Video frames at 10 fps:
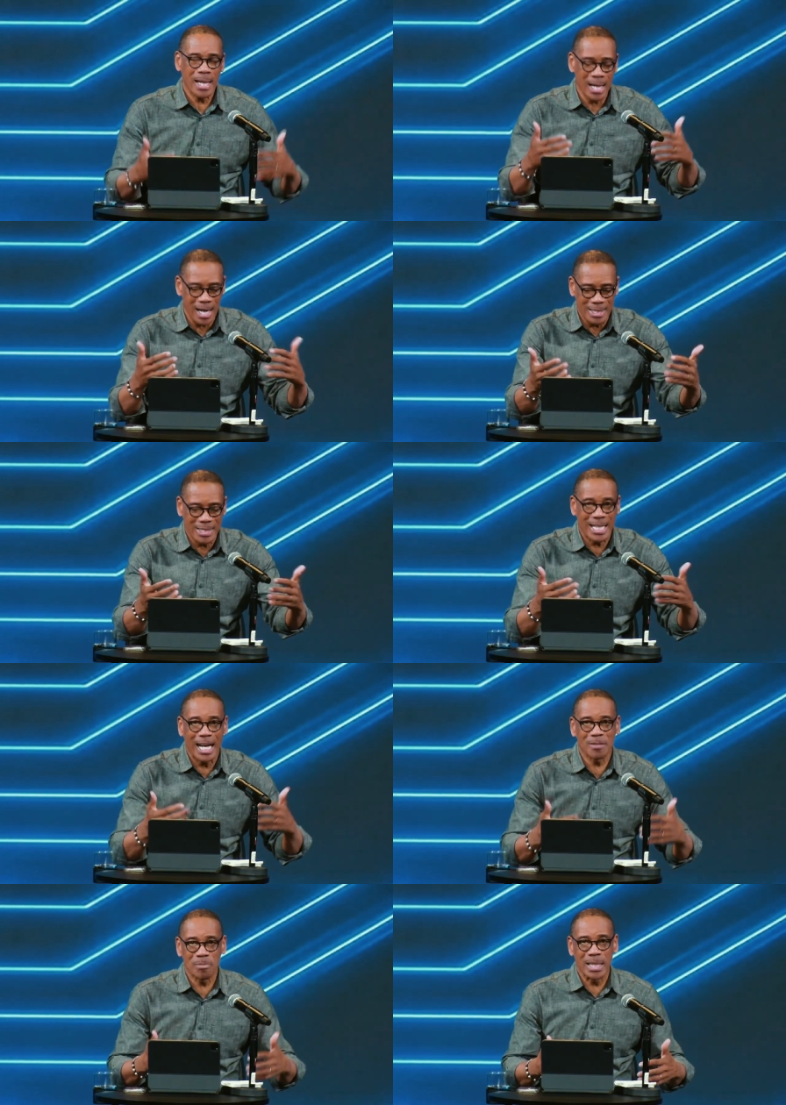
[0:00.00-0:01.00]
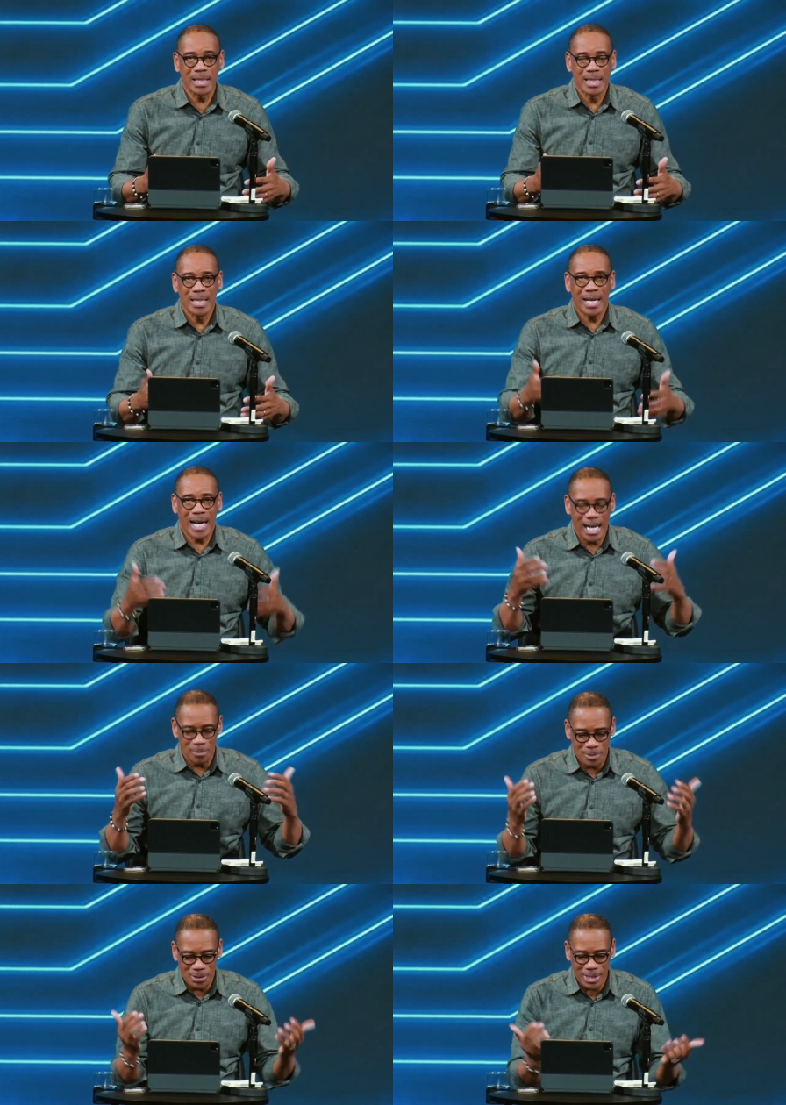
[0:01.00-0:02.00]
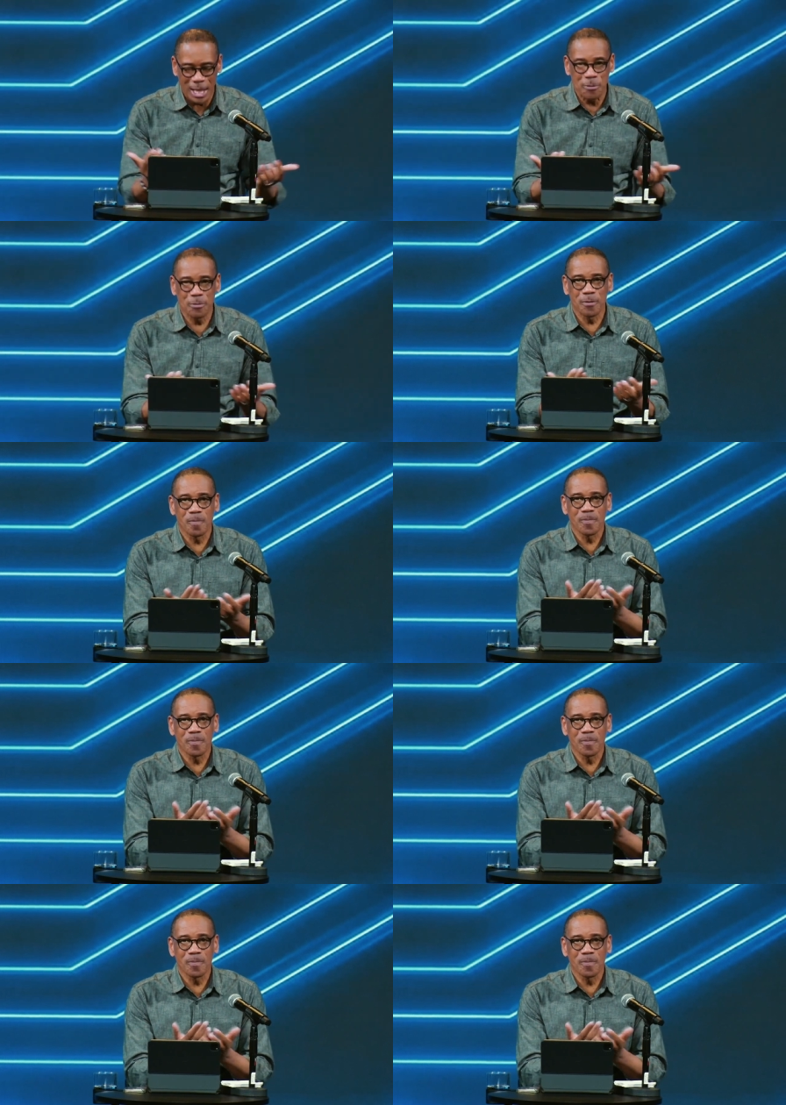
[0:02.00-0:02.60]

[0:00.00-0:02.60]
God's got me. I am safe